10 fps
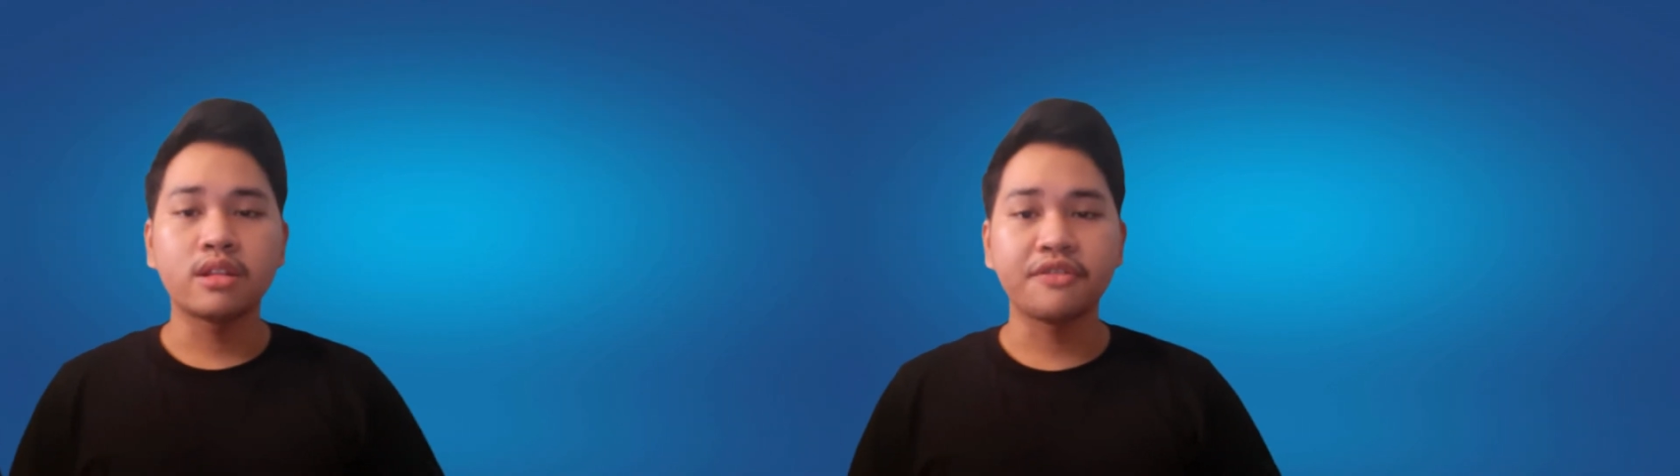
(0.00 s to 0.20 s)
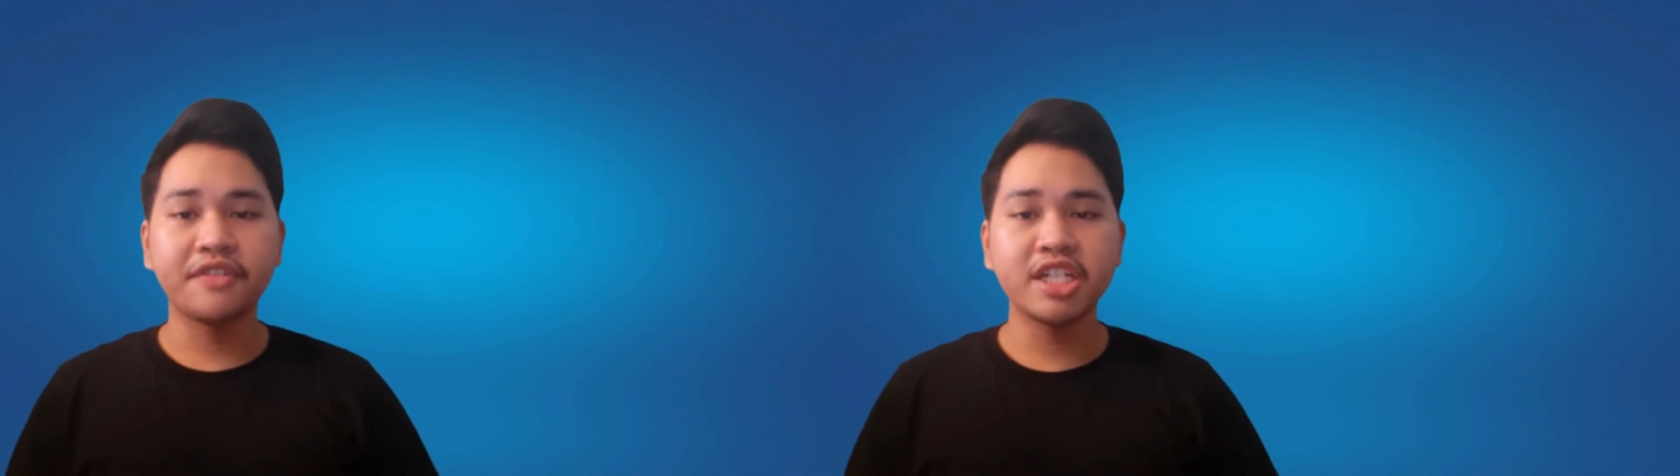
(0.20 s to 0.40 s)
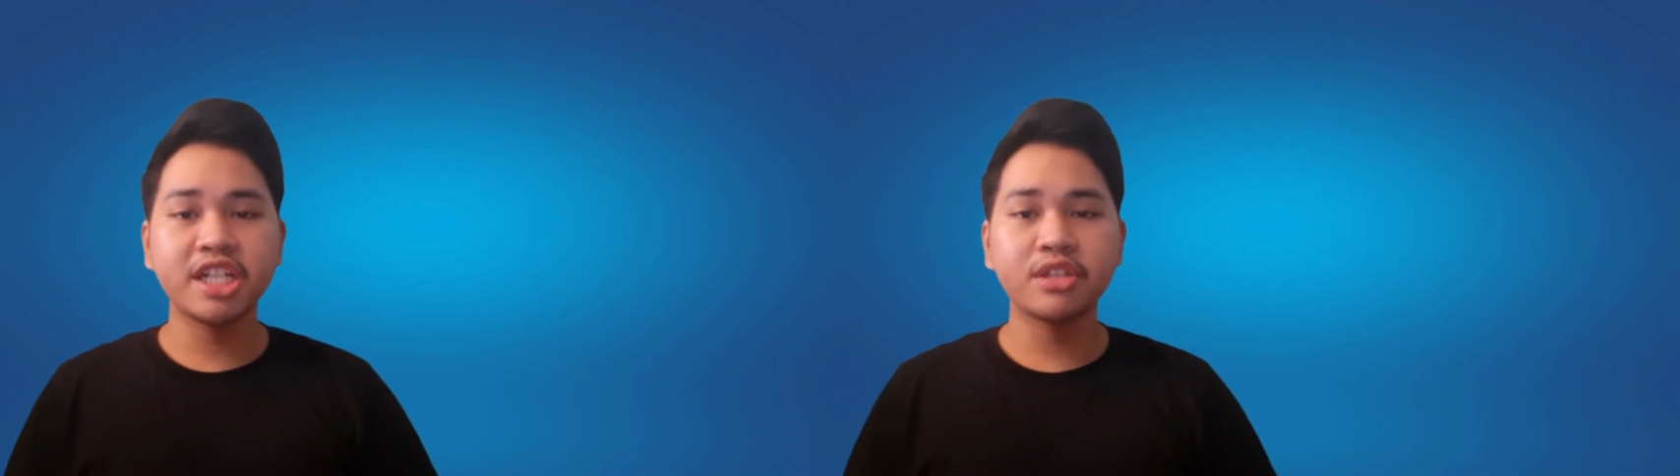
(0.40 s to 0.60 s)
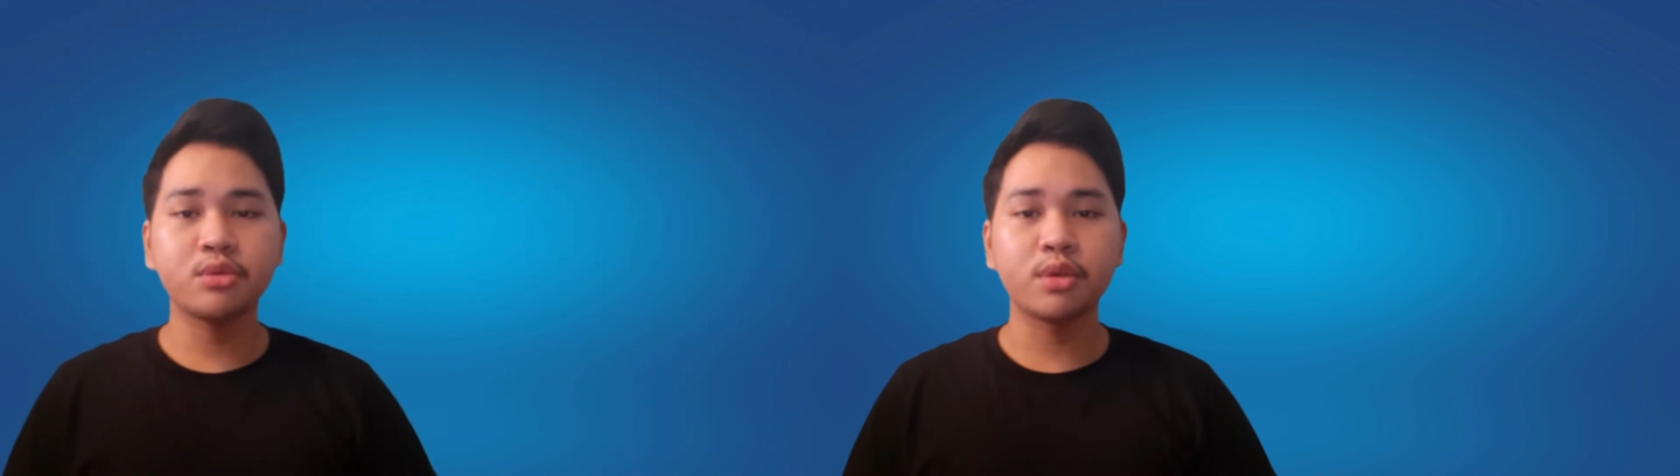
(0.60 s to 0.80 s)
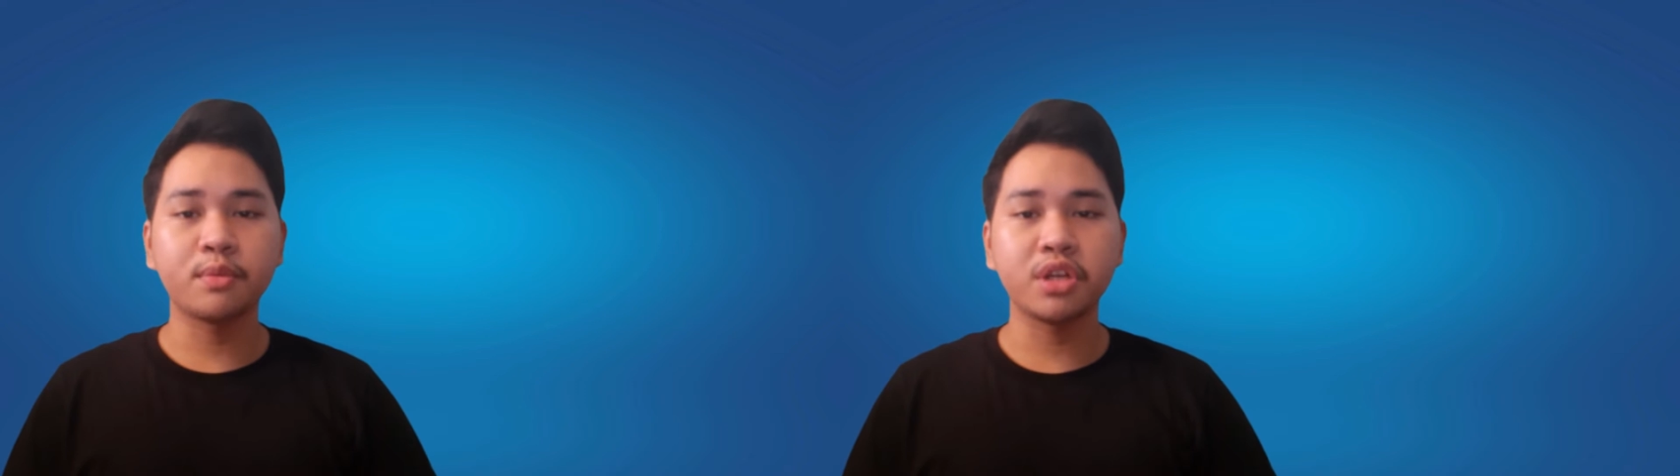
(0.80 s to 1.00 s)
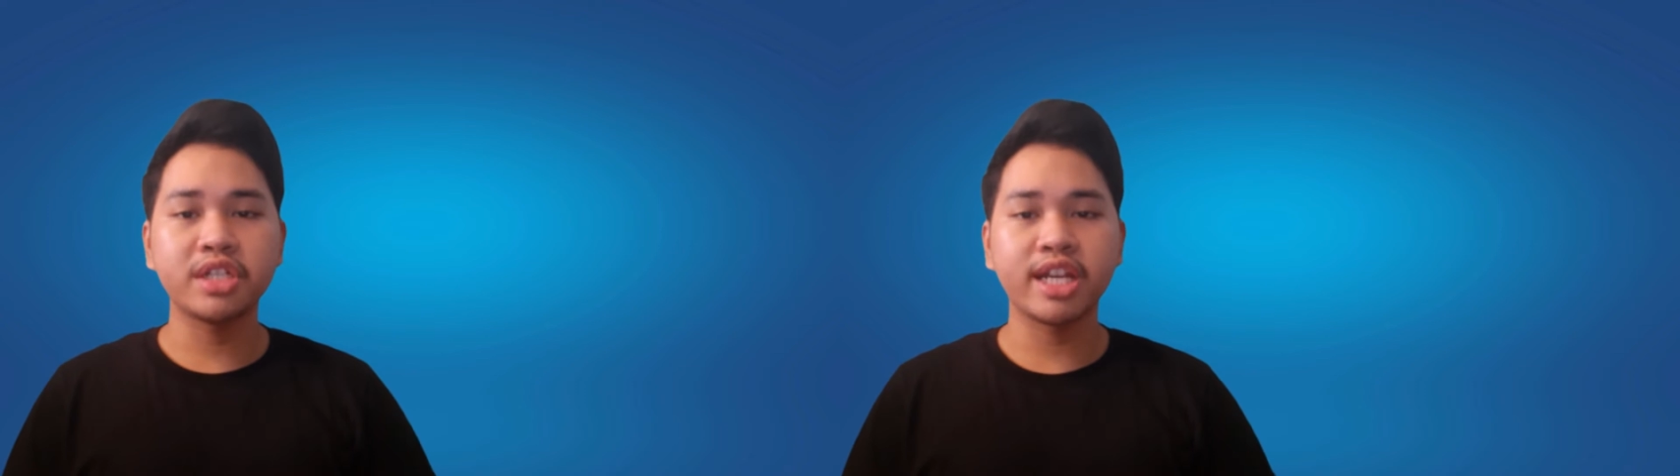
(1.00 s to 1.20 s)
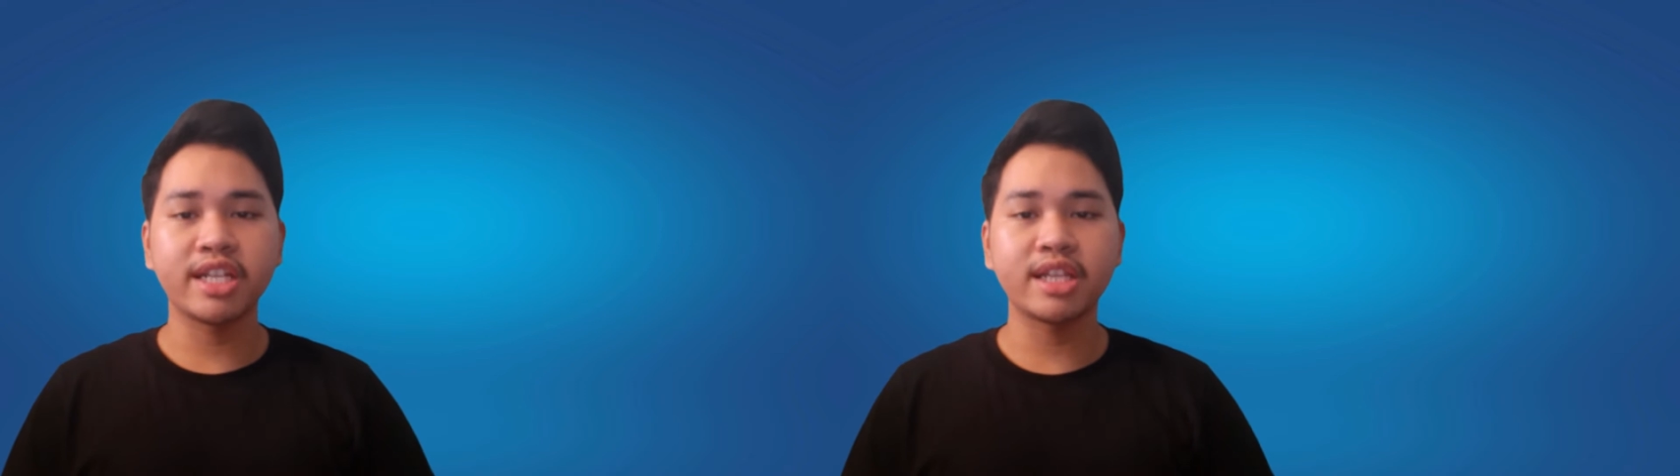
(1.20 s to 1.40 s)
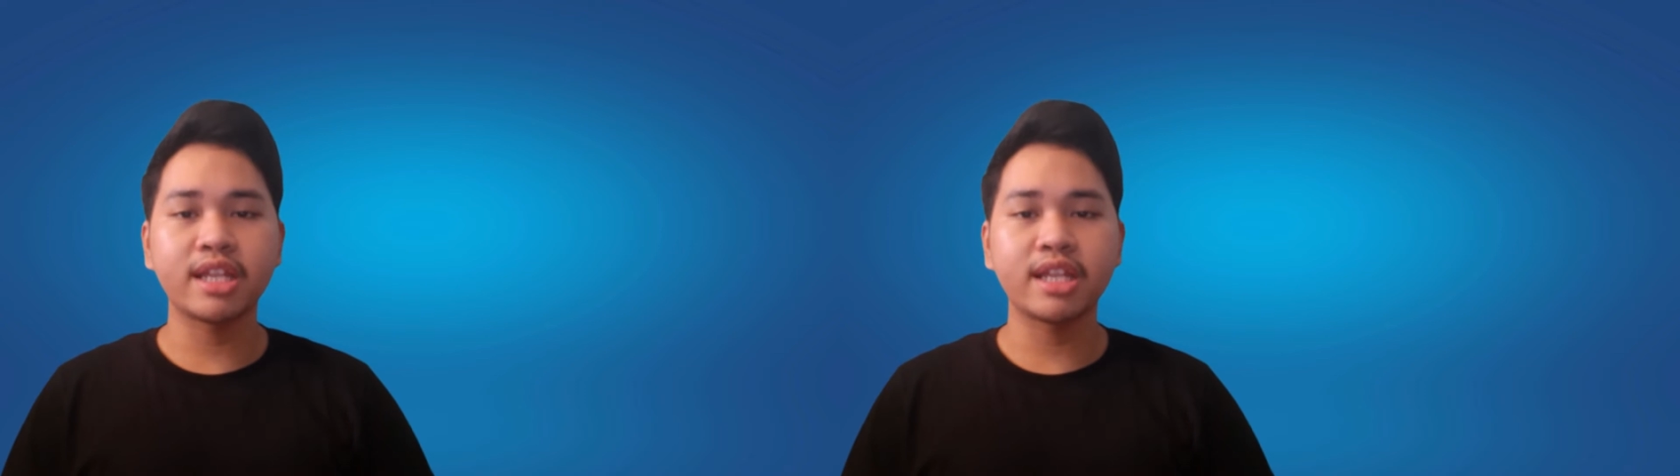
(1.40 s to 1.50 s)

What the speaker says: The fishes were purchased